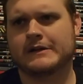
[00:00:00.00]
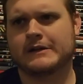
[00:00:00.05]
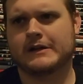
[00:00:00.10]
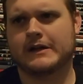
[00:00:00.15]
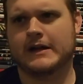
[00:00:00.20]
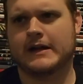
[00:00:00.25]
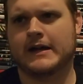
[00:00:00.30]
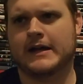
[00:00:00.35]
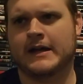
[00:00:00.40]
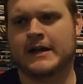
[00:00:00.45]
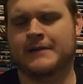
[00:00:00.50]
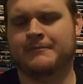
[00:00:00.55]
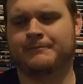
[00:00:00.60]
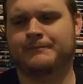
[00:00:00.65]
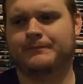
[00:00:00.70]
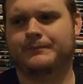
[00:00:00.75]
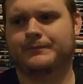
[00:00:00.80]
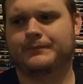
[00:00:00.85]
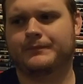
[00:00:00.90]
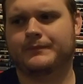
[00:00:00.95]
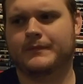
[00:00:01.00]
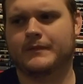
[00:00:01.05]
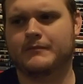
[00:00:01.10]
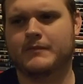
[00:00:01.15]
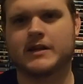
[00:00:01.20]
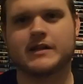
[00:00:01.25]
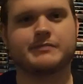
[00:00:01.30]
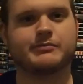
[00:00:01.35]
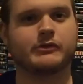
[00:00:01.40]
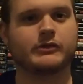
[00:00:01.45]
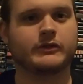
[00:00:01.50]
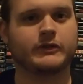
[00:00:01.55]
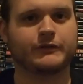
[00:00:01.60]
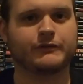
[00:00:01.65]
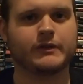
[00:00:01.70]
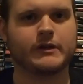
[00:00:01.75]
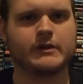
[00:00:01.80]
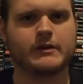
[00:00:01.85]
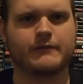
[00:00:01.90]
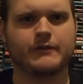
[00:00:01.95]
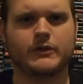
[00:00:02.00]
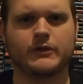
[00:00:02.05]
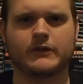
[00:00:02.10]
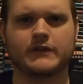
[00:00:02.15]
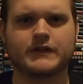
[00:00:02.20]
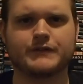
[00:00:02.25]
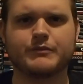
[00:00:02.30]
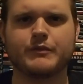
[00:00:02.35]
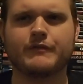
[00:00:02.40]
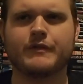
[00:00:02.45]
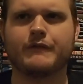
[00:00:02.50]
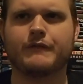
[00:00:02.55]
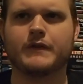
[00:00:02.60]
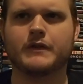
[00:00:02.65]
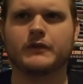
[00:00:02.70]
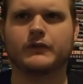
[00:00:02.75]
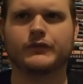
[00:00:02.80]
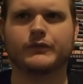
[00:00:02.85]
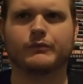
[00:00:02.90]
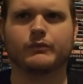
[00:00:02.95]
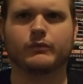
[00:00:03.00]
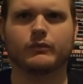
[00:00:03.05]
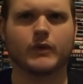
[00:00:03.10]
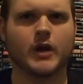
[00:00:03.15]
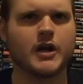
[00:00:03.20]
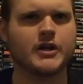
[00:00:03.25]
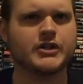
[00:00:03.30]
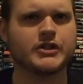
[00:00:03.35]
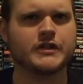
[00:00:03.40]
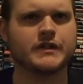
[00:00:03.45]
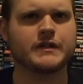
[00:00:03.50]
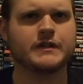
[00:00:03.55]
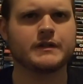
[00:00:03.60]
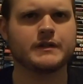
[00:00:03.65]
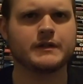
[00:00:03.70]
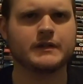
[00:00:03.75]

my spoiler-free review, this movie feels rushed.